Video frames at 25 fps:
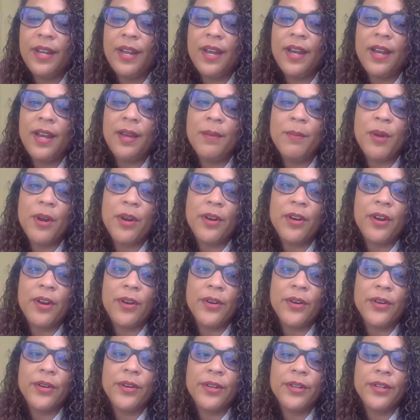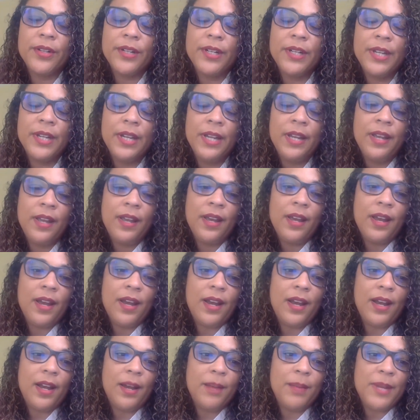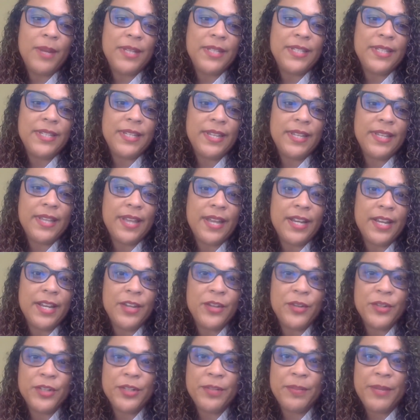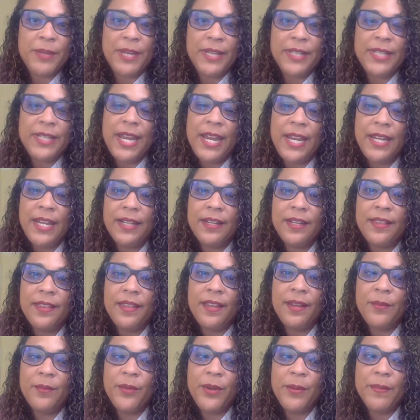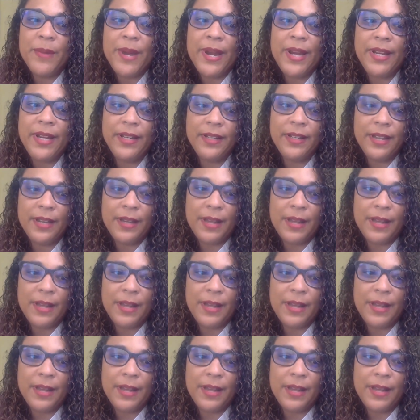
are heard and see that interest being taken, and then we might